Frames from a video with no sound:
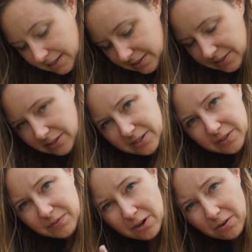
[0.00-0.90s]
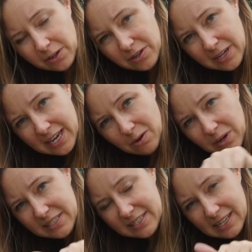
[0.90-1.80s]
So you can get
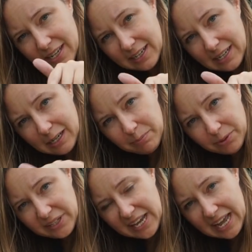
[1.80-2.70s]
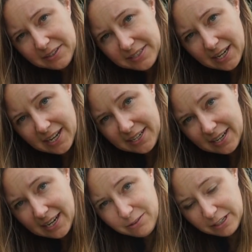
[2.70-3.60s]
ones that clip on the outside,
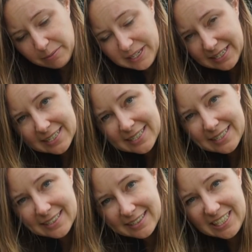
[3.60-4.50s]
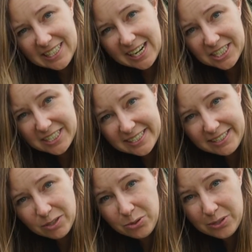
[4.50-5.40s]
I'd recommend. And then you can actually
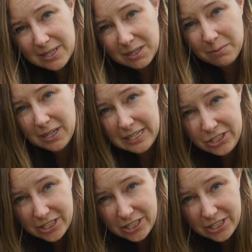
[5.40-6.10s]
see who's stuck behind